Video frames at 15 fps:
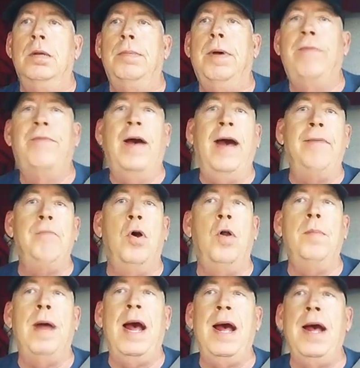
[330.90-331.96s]
about 5 more
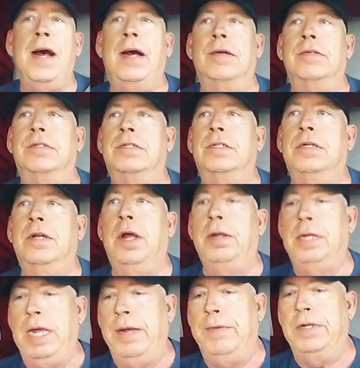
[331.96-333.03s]
miles.
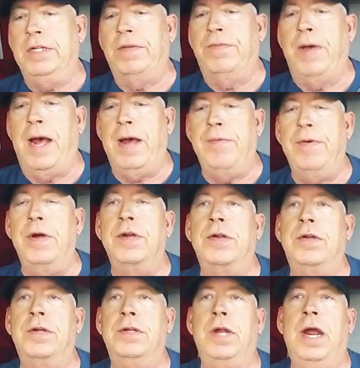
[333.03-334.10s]
That'll give us
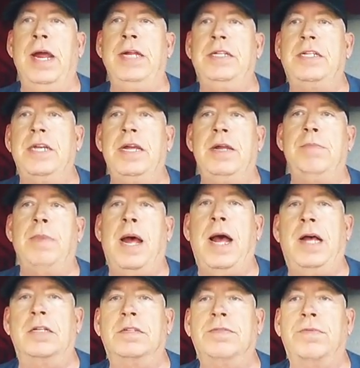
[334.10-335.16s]
518
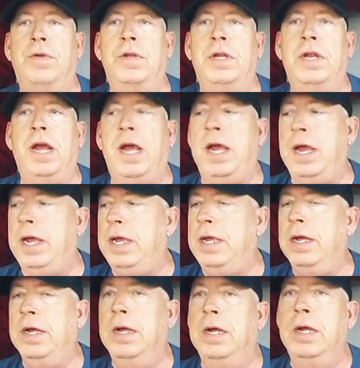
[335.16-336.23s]
miles for the day.
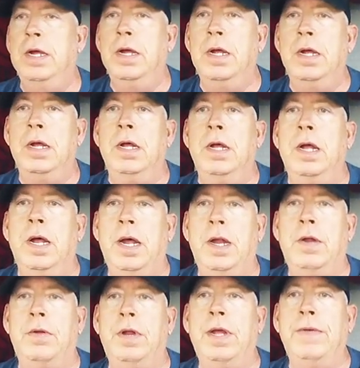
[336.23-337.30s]

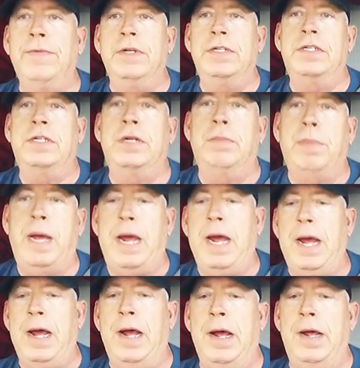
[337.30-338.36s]
That'll leave us
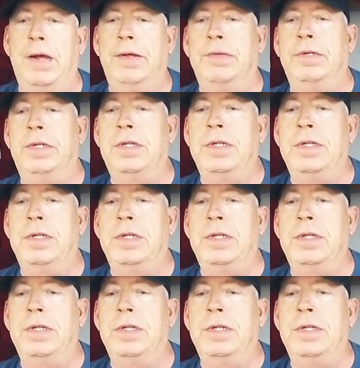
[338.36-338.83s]
about